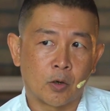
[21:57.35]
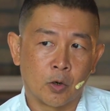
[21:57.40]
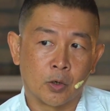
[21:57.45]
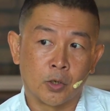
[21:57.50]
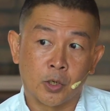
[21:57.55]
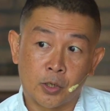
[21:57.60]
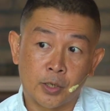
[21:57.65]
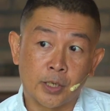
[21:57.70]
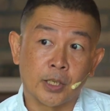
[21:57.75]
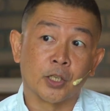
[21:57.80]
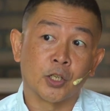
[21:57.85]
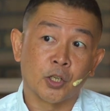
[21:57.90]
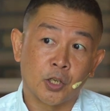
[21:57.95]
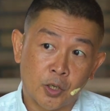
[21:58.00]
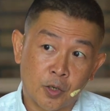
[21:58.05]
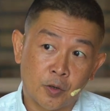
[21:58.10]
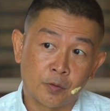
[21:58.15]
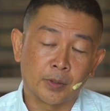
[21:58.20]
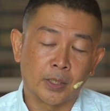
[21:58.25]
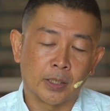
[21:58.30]
or learning
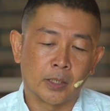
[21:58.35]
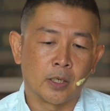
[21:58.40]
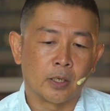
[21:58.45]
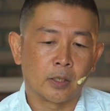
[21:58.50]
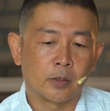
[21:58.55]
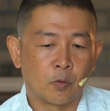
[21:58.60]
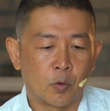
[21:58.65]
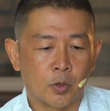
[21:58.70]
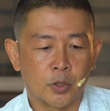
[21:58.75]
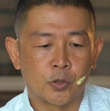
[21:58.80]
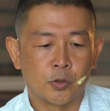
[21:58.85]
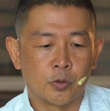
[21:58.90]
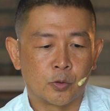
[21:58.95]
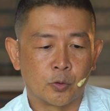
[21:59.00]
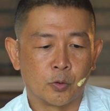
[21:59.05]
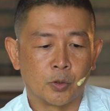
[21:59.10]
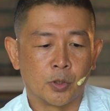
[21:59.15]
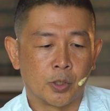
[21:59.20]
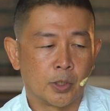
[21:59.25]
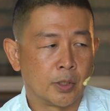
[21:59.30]
curve that God wants you
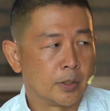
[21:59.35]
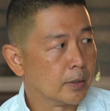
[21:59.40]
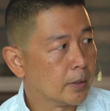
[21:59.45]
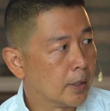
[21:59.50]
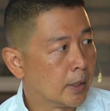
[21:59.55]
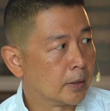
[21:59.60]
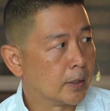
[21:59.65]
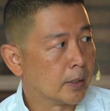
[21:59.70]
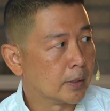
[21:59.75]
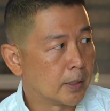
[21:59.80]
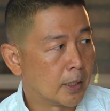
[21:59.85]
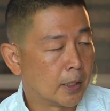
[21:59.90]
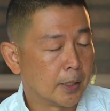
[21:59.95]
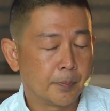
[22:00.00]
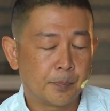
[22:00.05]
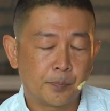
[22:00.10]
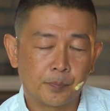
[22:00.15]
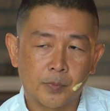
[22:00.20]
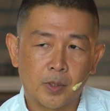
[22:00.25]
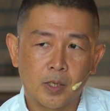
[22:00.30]
to learn at that
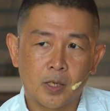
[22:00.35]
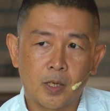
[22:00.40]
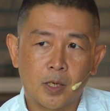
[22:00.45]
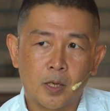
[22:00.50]
time.